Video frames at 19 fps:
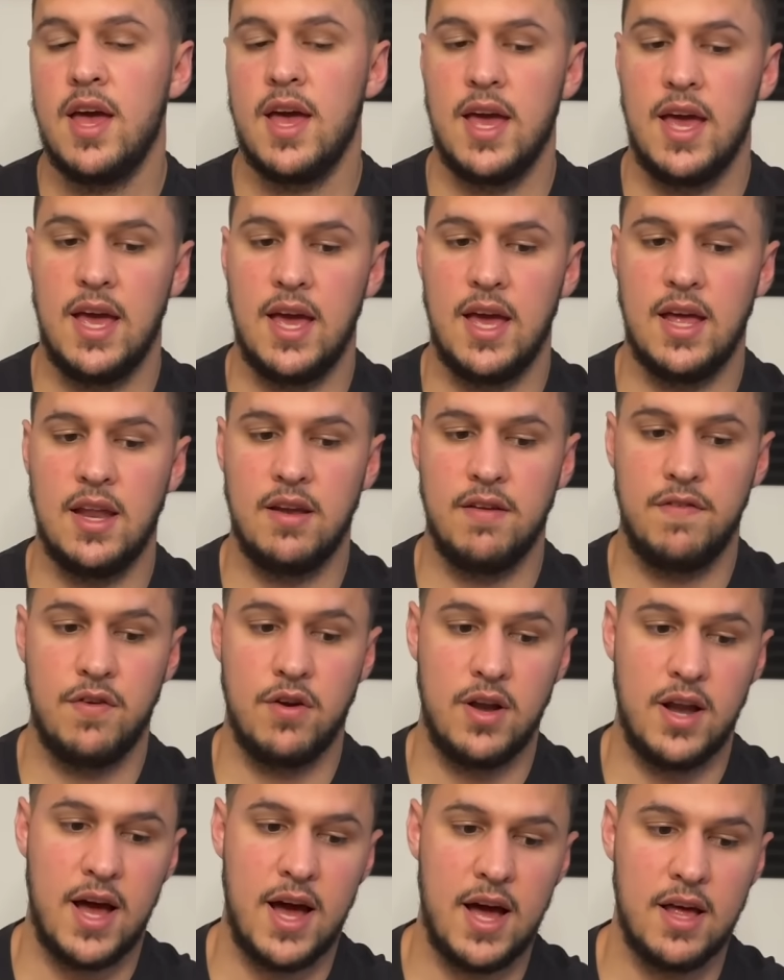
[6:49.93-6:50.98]
And if you're
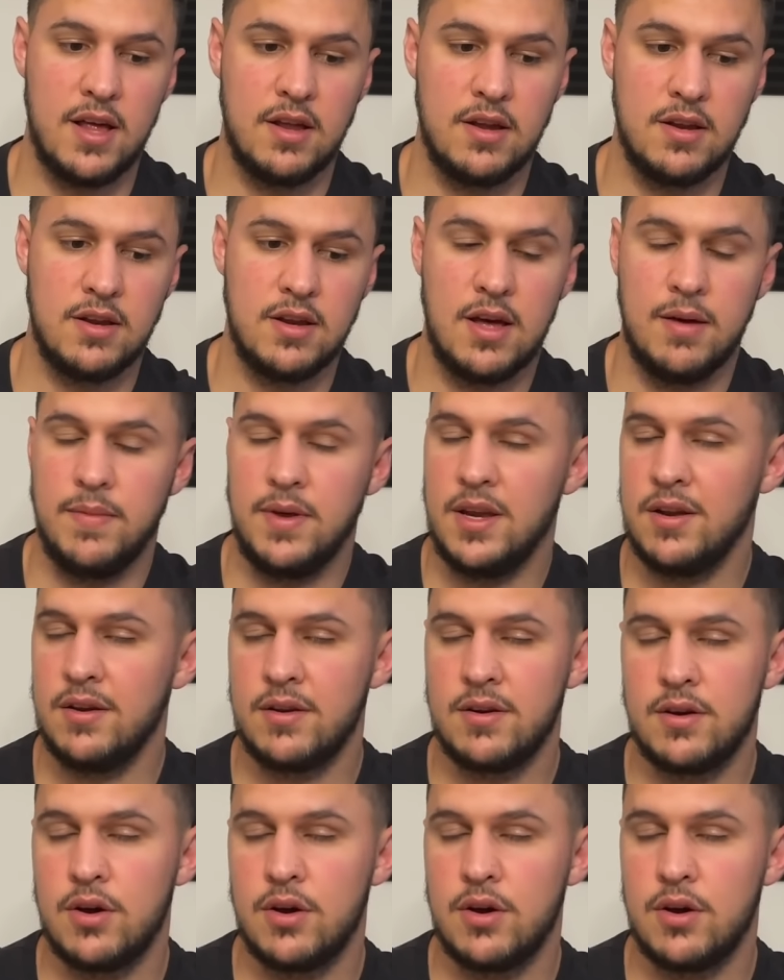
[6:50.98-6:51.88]
not, I mean,